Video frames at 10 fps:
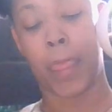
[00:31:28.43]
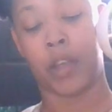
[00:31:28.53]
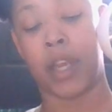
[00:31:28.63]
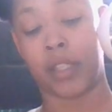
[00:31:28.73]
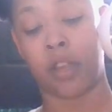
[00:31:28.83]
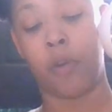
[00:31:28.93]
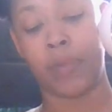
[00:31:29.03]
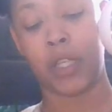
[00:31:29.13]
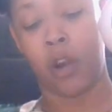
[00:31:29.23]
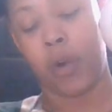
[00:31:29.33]
That's going to be
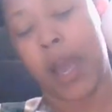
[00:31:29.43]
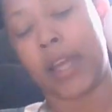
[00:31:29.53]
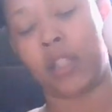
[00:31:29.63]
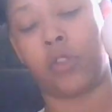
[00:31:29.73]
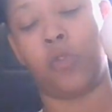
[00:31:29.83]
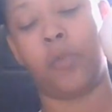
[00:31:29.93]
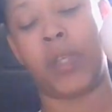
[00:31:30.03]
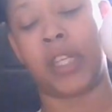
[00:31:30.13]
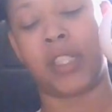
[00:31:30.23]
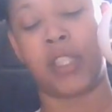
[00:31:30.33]
your attitude,
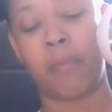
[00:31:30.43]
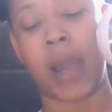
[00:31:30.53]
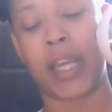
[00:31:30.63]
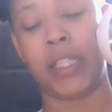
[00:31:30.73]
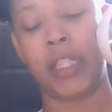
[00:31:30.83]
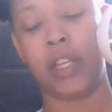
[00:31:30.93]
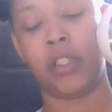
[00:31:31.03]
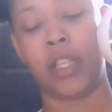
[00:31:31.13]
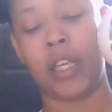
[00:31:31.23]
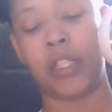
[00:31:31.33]
because somebody
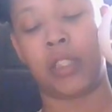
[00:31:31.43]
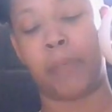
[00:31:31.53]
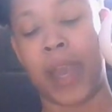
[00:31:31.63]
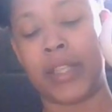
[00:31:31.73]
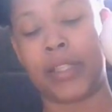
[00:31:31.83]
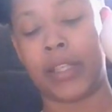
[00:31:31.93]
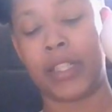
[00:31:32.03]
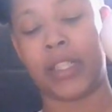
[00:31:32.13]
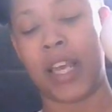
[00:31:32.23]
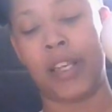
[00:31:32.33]
literally is basically
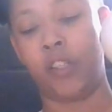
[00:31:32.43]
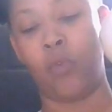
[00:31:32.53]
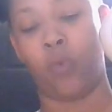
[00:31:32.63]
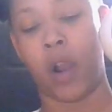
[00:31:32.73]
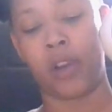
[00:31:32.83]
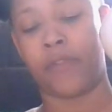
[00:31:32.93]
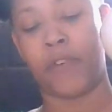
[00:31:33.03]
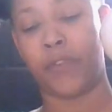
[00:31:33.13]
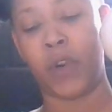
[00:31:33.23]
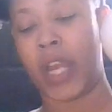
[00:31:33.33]
telling you work for
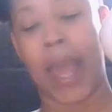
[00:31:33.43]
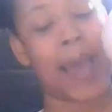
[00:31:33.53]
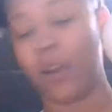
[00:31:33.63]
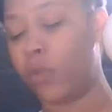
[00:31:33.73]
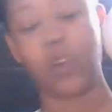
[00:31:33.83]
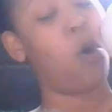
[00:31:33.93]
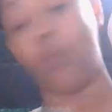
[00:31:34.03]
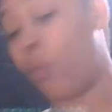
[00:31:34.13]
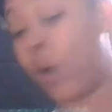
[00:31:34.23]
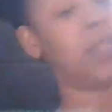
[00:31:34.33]
free. I don't know
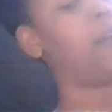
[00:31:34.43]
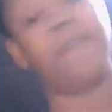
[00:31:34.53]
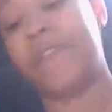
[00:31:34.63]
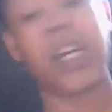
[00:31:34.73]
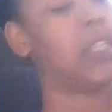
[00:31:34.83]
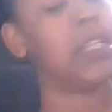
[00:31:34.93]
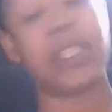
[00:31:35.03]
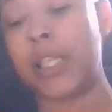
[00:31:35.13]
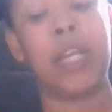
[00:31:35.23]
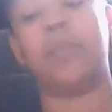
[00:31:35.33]
what the fuck this
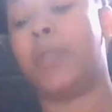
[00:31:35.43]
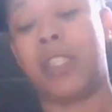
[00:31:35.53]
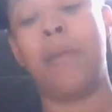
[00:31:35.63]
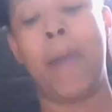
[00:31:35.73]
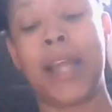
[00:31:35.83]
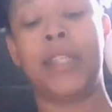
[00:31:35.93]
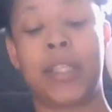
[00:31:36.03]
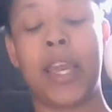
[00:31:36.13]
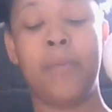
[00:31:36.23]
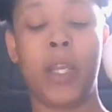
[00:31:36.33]
is, but somebody
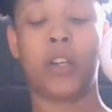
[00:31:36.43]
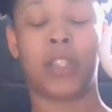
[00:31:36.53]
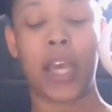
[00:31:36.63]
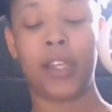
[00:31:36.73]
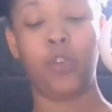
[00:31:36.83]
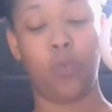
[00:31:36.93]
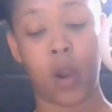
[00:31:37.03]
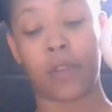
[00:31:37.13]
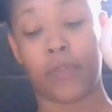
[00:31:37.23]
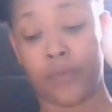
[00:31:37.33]
damn near telling you
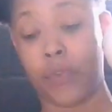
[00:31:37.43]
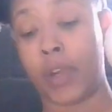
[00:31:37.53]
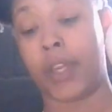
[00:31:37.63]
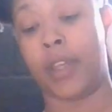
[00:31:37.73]
work for free.